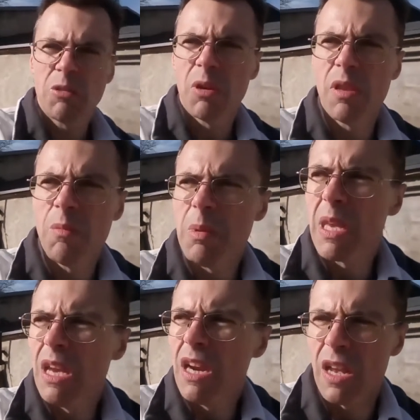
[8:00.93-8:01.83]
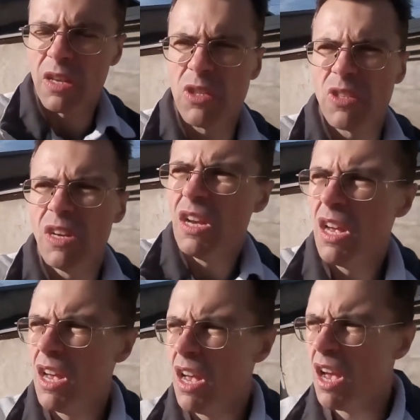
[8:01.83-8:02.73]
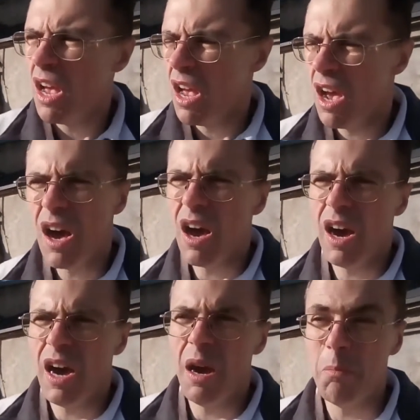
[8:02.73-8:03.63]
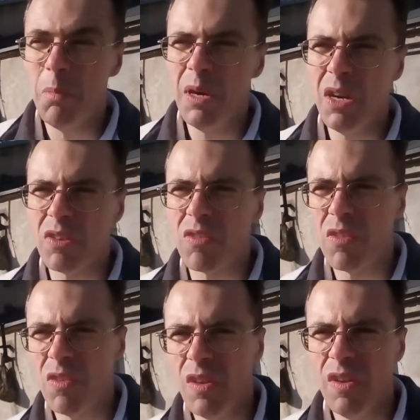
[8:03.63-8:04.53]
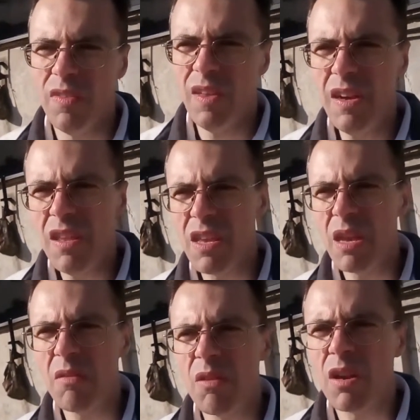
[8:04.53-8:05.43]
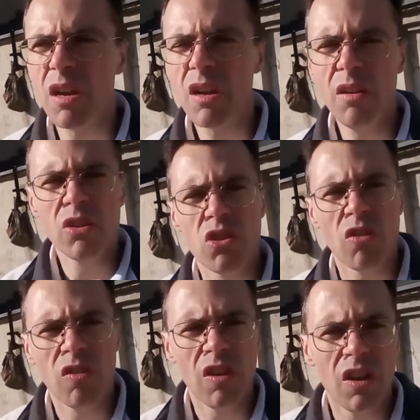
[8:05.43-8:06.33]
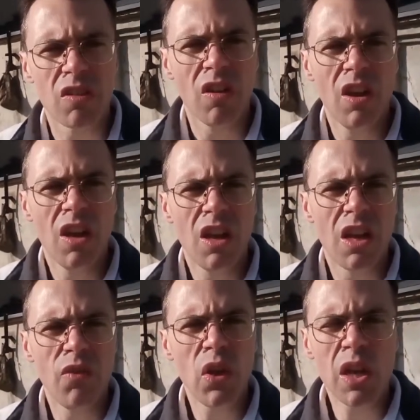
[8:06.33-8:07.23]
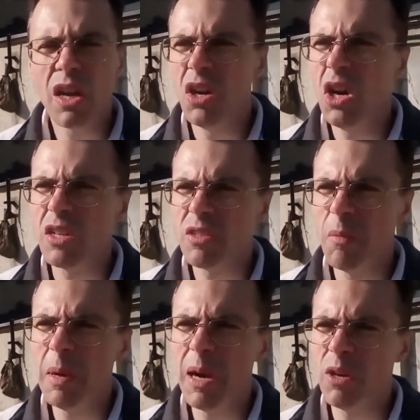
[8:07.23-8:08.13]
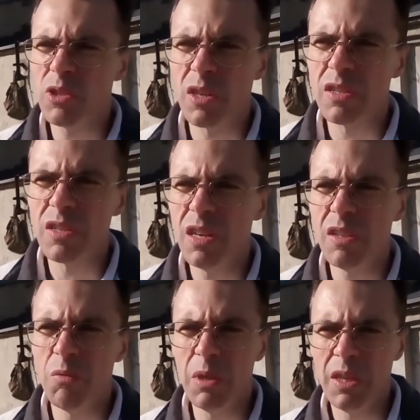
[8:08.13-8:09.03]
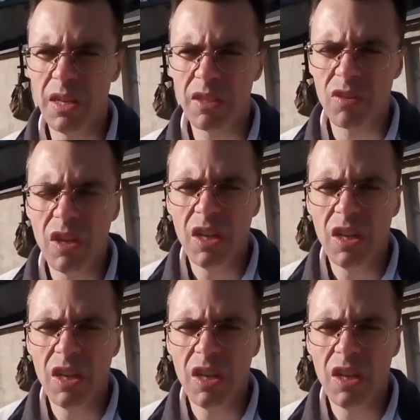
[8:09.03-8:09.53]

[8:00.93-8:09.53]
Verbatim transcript: this were the beginnings uh, but then he came to conclusion that if he cannot somehow succeed with that